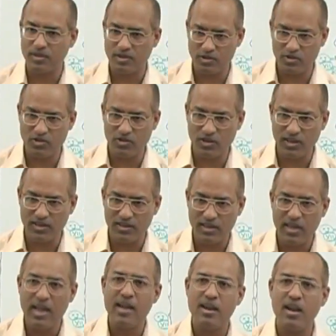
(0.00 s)
Is that right?
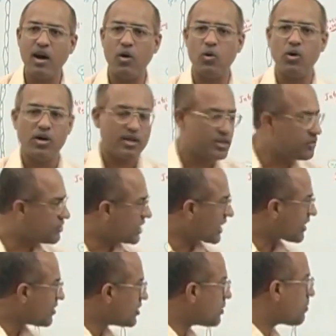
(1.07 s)
Now, if
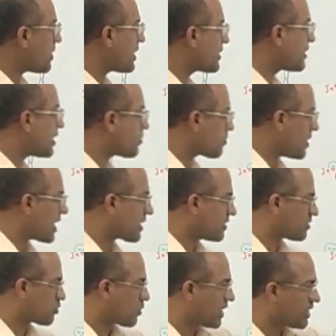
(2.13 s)
secondary platelet plug
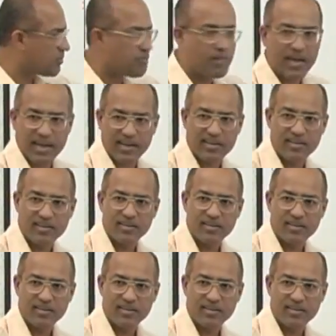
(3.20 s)
is quite big